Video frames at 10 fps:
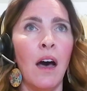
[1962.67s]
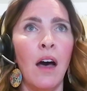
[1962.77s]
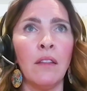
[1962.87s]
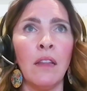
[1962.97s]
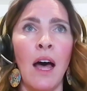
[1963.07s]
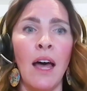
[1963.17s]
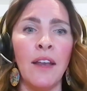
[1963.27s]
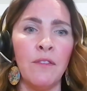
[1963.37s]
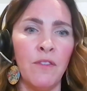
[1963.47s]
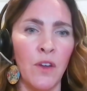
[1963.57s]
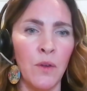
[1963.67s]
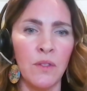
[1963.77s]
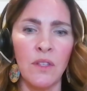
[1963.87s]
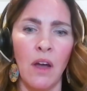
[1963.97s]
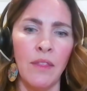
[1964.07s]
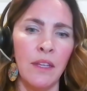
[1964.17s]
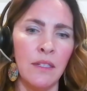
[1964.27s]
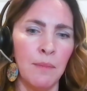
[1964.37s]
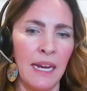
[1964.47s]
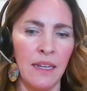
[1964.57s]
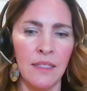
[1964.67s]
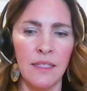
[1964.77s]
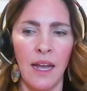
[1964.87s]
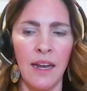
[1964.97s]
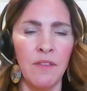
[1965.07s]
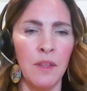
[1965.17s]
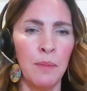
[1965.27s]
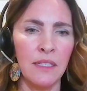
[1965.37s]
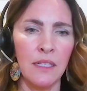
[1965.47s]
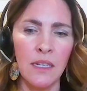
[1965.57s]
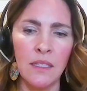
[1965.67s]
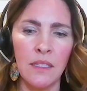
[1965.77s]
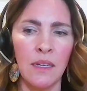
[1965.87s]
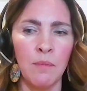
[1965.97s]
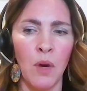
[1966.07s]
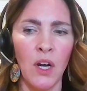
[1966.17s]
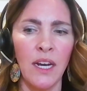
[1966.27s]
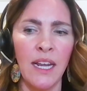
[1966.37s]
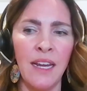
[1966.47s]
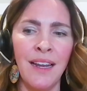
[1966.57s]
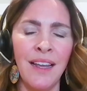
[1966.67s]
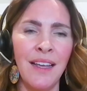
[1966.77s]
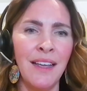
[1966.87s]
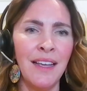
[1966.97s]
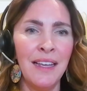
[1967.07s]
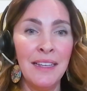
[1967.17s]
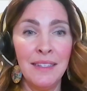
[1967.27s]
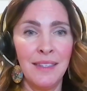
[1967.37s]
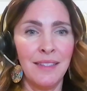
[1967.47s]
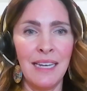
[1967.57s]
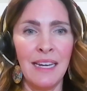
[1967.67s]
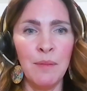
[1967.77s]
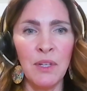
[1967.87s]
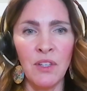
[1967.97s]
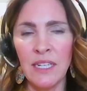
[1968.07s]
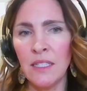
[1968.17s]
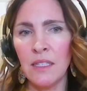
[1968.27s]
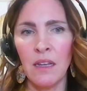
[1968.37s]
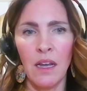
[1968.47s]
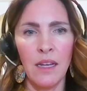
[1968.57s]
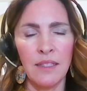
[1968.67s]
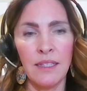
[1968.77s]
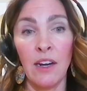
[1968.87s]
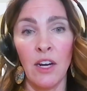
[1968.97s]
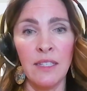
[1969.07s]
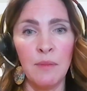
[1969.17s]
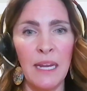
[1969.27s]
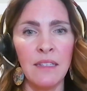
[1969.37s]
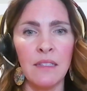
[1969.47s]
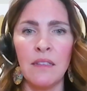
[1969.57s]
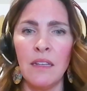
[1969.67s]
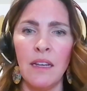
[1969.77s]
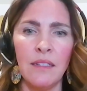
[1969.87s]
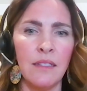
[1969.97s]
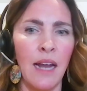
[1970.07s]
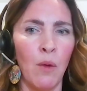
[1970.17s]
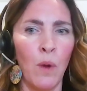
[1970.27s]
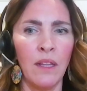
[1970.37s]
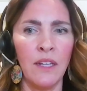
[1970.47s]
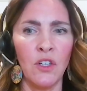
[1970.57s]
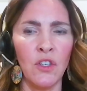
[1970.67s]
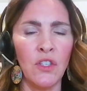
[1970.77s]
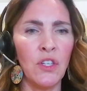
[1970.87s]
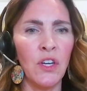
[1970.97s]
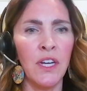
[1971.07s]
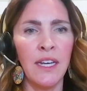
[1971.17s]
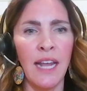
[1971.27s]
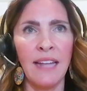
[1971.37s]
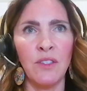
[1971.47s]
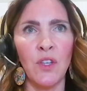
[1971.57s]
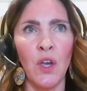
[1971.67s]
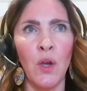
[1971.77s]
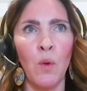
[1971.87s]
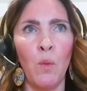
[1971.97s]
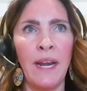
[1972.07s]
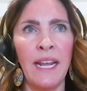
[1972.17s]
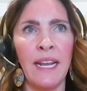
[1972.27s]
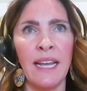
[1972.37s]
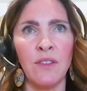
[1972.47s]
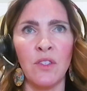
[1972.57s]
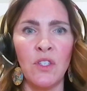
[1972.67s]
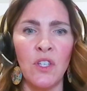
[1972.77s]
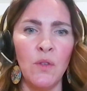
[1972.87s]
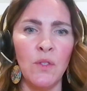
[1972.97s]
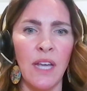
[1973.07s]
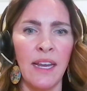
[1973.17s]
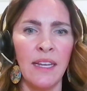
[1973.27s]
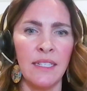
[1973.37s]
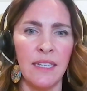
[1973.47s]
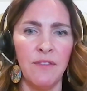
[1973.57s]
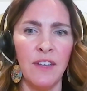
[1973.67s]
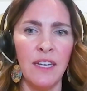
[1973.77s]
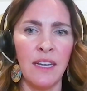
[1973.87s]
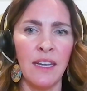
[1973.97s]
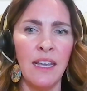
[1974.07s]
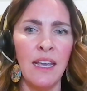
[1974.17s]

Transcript: a lot of folks on the demand side of the business and in marketing, sustainability is a scary space. It's not well understood. And so when it gets too scientific,